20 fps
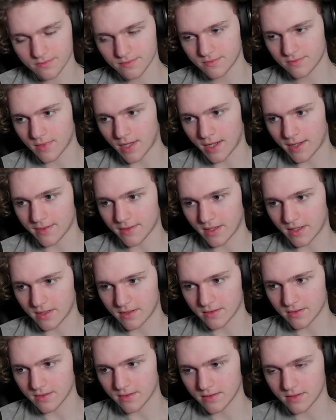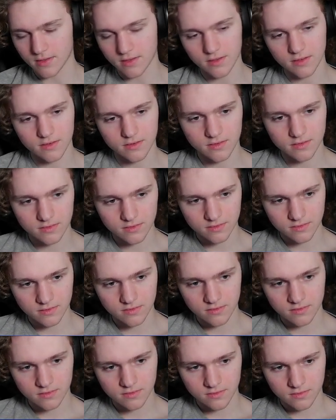add that into here.
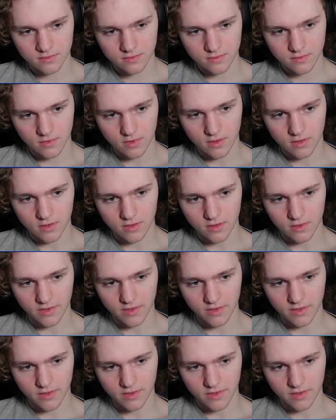Although